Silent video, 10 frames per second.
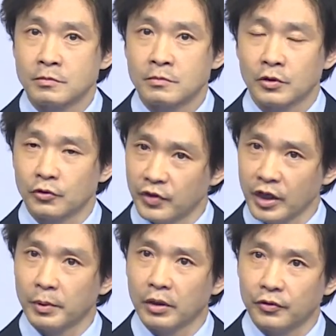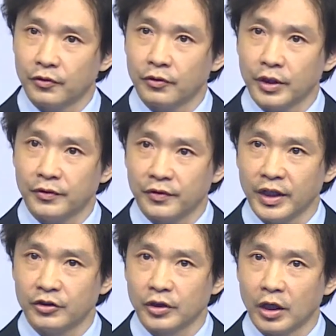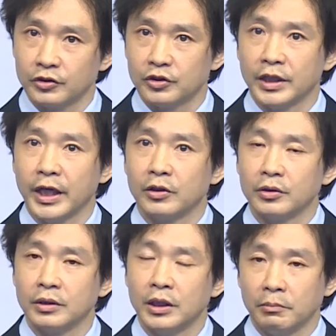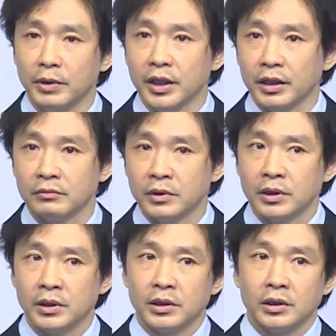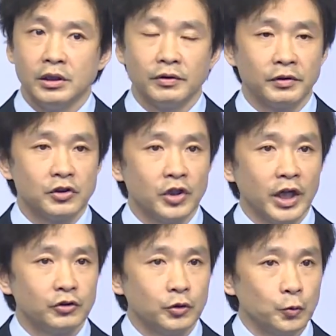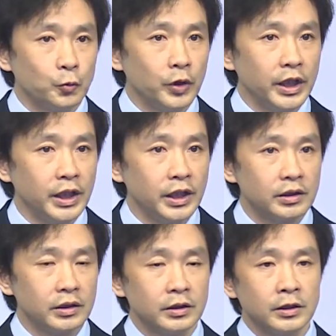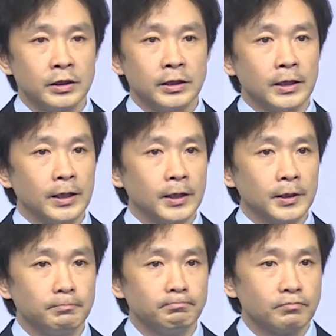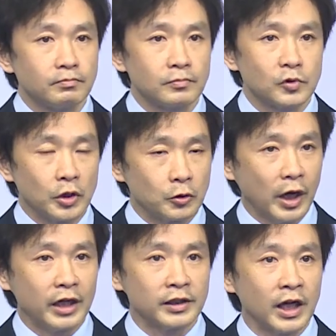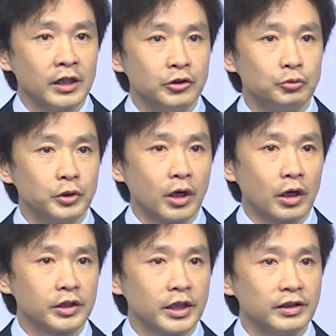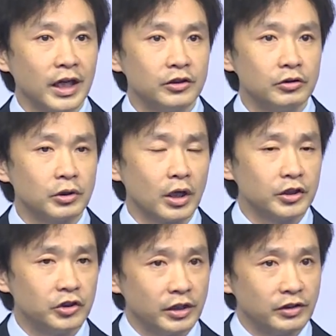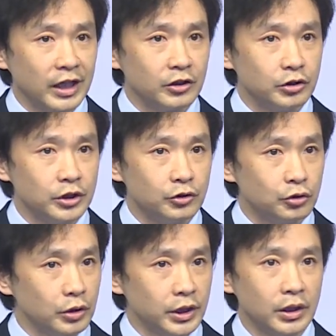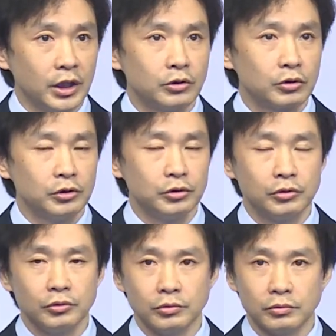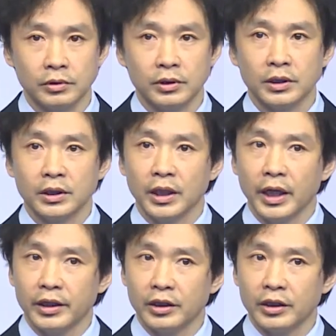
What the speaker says: So think about the three things all together, meaning you have a chance to read, to acquire knowledge regarding technologies, surely I encourage you to. And